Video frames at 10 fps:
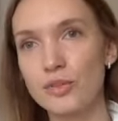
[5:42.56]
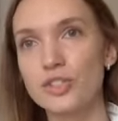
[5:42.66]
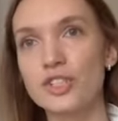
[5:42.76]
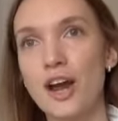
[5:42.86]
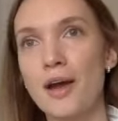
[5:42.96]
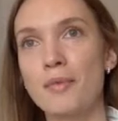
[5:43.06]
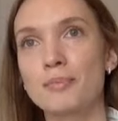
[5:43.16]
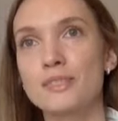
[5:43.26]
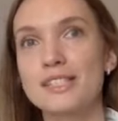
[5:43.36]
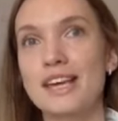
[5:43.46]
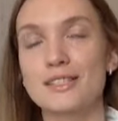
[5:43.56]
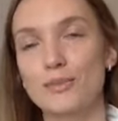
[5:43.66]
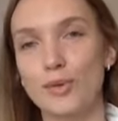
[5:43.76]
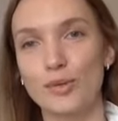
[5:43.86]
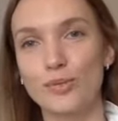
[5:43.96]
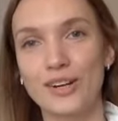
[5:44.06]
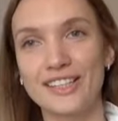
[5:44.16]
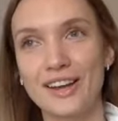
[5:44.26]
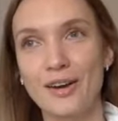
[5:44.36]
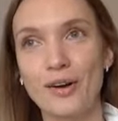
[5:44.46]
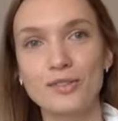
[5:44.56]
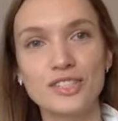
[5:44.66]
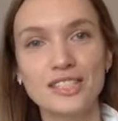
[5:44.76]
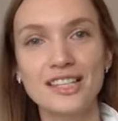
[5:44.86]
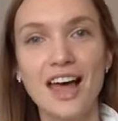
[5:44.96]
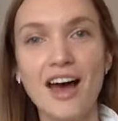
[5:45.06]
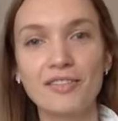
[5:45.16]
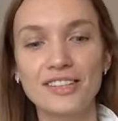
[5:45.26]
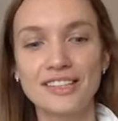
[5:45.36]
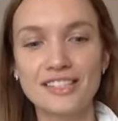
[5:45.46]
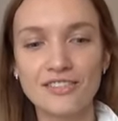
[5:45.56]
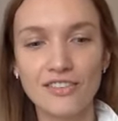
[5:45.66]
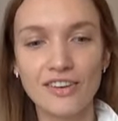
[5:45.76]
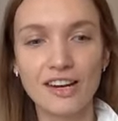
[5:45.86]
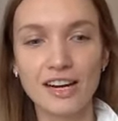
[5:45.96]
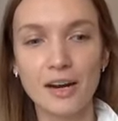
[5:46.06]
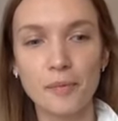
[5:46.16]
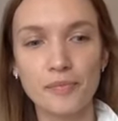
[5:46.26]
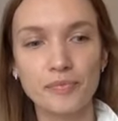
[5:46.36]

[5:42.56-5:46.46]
which I'm obsessed with right now. I just love that it's very,